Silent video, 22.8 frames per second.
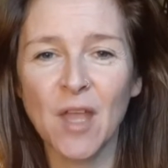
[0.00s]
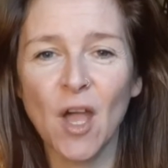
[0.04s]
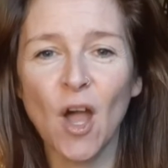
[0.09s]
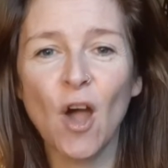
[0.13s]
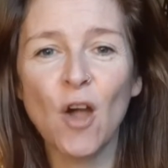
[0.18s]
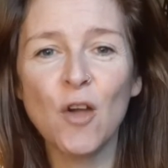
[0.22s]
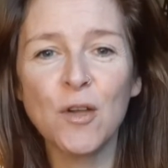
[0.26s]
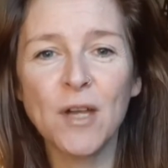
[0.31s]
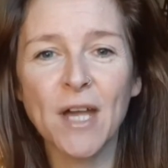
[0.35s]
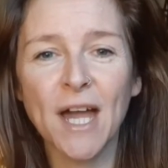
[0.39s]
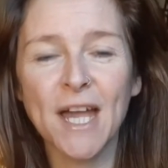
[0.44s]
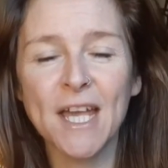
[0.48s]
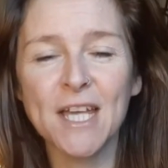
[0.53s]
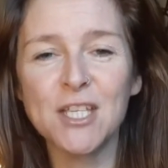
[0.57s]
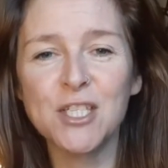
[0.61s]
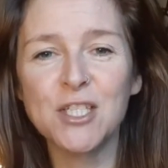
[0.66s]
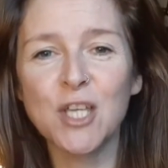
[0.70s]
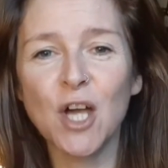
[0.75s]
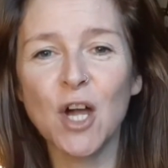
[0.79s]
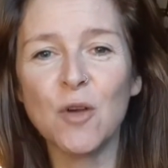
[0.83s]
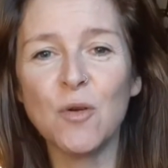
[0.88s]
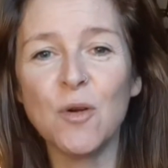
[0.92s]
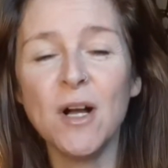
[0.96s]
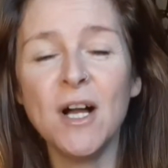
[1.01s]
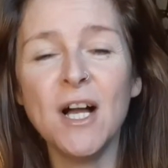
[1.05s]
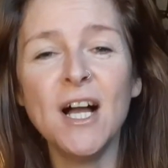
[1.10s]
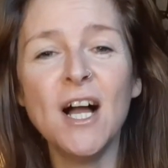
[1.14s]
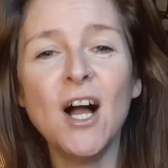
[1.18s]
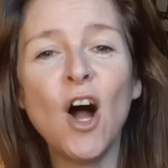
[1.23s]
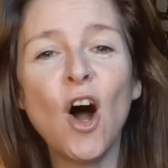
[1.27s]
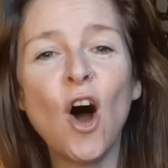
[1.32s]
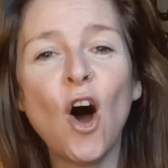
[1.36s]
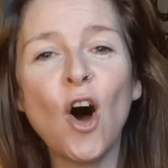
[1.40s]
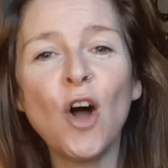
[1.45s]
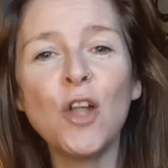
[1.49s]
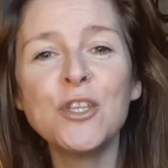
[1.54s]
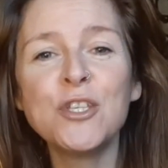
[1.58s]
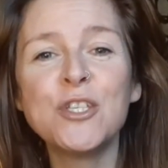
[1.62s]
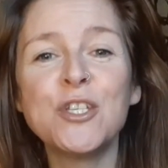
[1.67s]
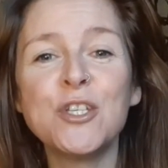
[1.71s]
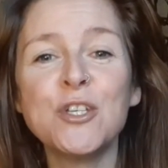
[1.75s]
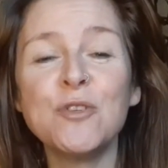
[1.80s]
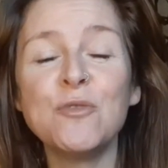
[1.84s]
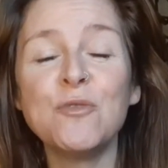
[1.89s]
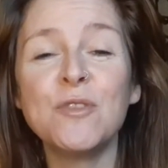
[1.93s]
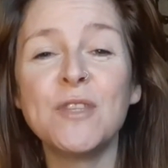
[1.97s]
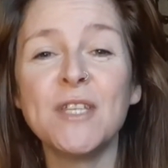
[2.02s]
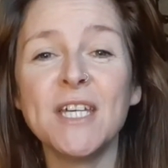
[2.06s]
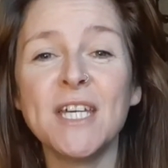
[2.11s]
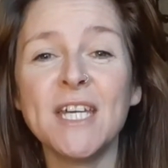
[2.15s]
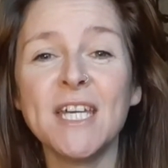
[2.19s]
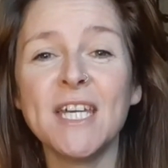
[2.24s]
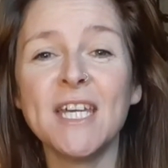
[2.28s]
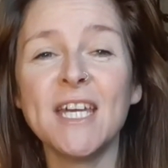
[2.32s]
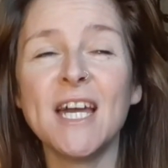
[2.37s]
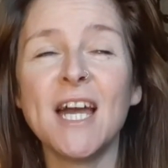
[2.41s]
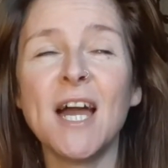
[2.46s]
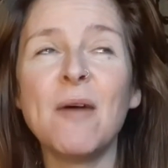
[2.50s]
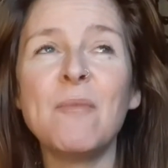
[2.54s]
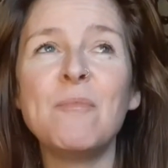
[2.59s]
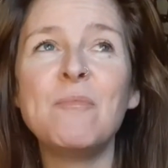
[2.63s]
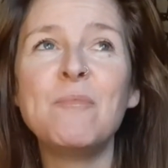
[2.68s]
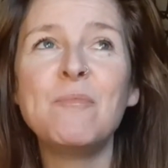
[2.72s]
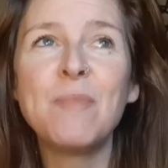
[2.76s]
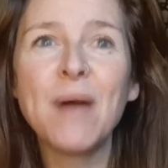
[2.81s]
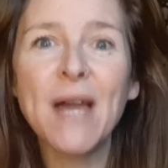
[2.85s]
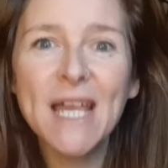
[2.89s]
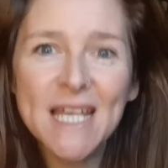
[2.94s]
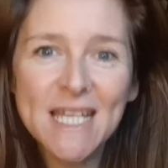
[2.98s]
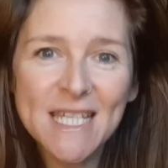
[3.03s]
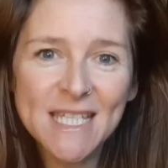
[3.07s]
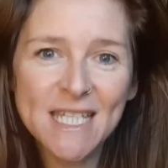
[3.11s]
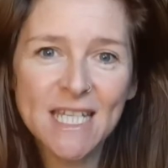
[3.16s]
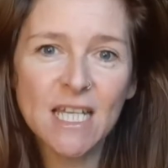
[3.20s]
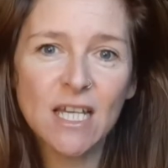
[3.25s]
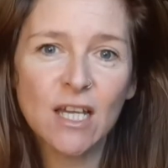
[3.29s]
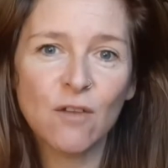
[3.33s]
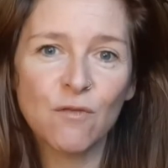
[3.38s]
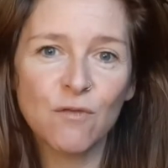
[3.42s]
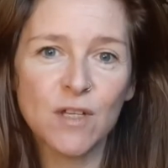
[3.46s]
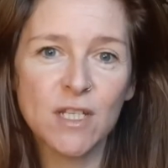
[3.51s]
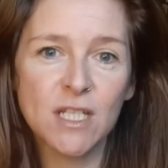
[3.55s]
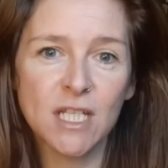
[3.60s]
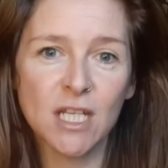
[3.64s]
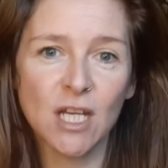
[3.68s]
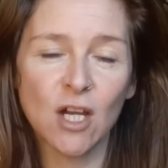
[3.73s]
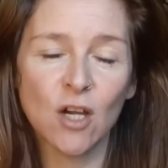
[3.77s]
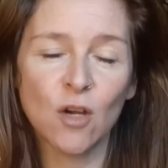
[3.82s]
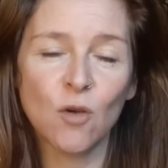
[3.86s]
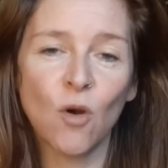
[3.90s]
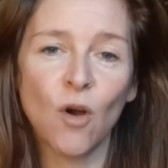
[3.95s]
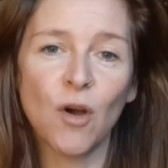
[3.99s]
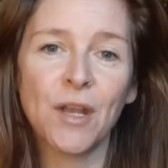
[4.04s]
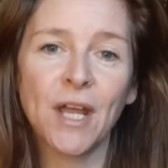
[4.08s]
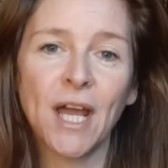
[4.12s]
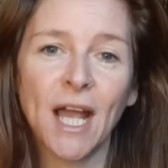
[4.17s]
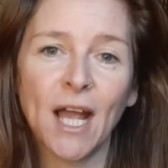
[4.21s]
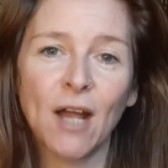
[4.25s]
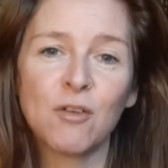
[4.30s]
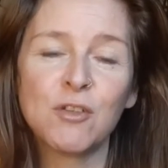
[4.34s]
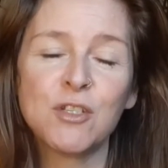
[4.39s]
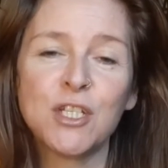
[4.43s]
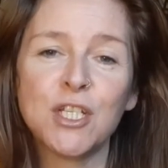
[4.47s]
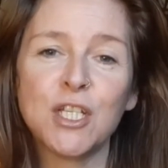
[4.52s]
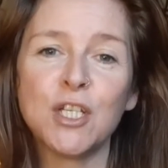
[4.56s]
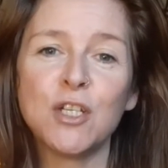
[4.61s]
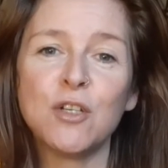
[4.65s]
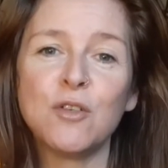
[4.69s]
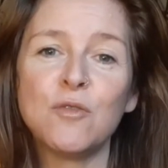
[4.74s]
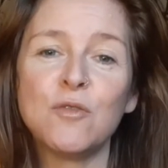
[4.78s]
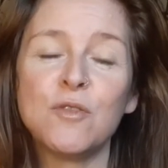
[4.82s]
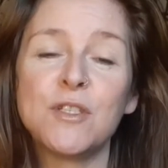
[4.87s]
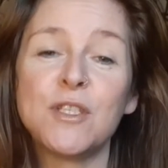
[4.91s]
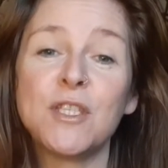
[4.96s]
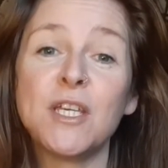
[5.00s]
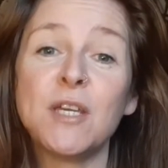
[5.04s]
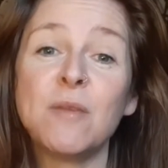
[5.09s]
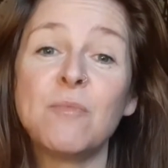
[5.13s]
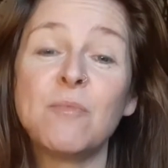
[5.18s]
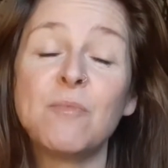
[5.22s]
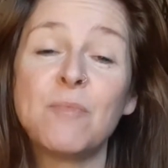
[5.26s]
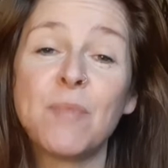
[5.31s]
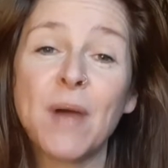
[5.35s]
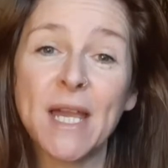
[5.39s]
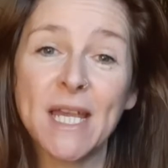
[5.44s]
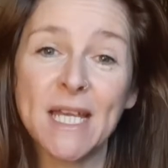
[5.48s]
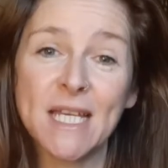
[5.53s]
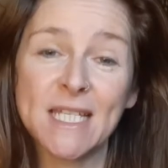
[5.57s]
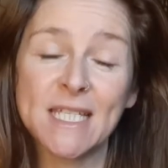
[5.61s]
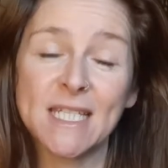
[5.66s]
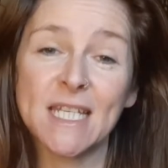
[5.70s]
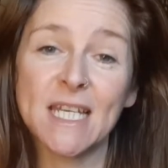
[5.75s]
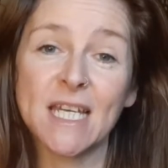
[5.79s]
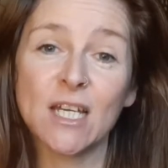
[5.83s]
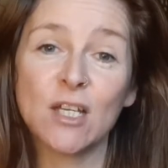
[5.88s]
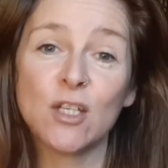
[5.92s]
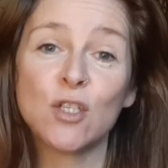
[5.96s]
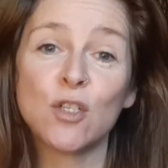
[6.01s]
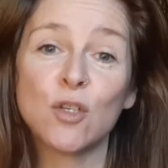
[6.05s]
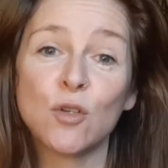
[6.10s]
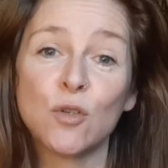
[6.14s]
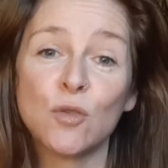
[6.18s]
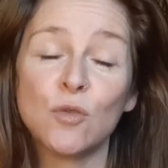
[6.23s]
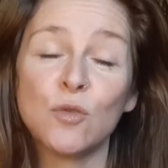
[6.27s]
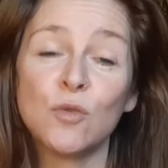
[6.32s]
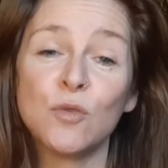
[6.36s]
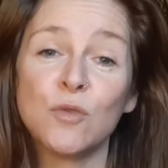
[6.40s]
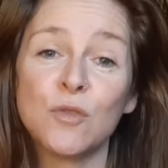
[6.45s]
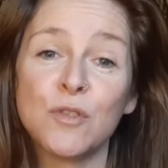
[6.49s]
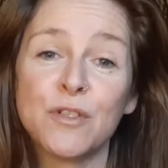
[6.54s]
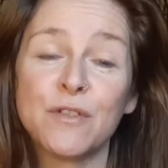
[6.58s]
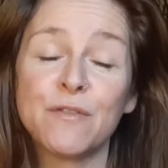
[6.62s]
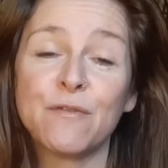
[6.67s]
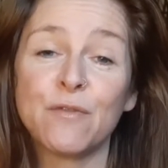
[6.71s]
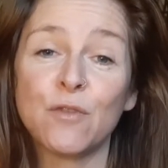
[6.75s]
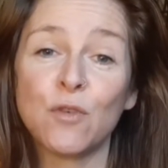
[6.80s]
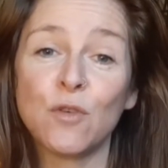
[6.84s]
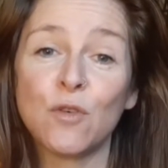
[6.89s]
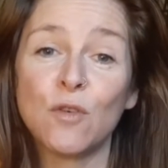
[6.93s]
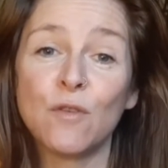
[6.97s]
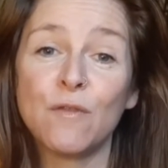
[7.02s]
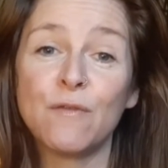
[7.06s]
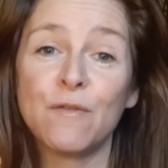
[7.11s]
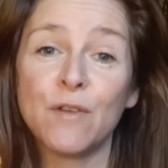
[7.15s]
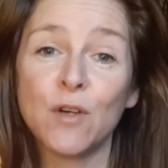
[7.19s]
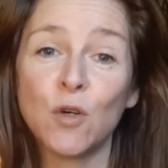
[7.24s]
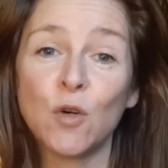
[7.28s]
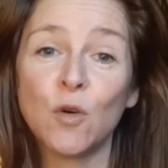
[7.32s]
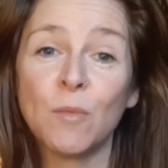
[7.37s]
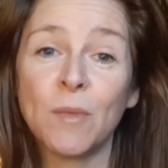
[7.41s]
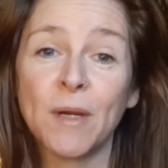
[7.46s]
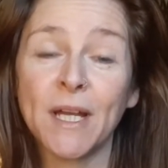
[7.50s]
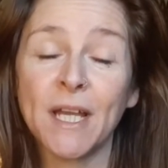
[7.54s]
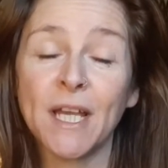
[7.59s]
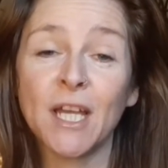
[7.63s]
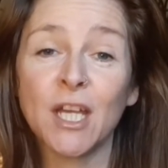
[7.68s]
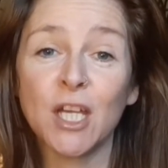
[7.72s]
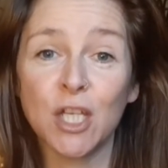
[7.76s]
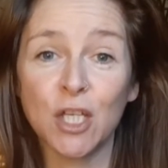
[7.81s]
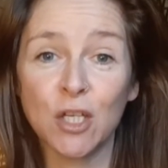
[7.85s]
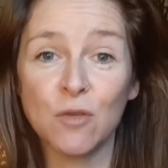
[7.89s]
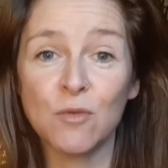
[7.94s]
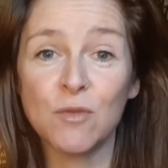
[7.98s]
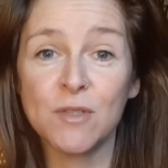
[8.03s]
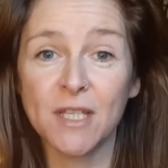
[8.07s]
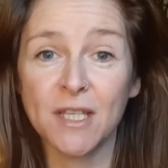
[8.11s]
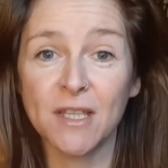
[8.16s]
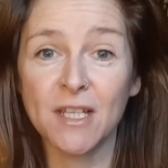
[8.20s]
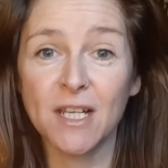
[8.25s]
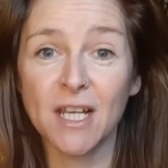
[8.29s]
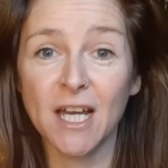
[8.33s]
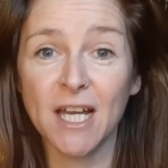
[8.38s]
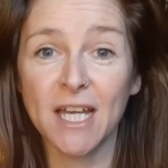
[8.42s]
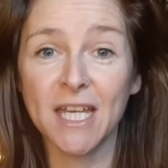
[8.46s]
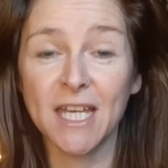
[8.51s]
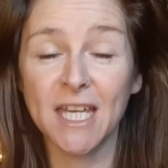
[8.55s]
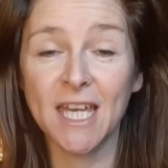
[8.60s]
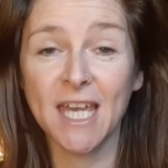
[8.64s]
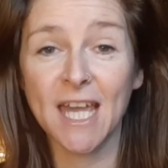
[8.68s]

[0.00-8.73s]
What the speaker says: Okay, so onto the basic video on how to use the basic tools for filming using the Likee